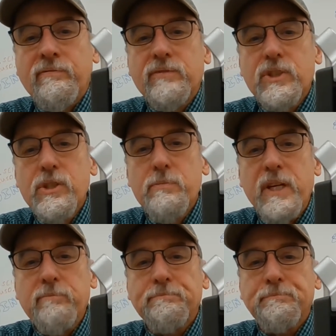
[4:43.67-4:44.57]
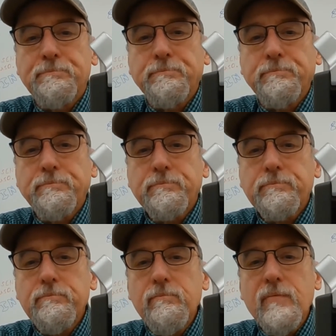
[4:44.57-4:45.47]
excuse me,
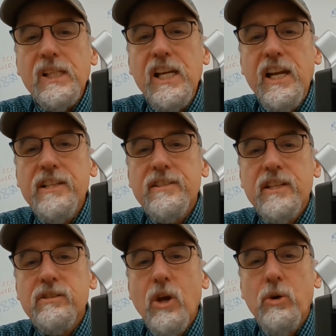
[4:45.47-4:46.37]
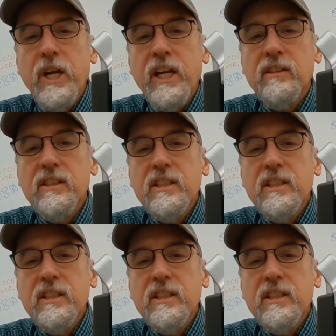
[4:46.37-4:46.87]
and it says loading,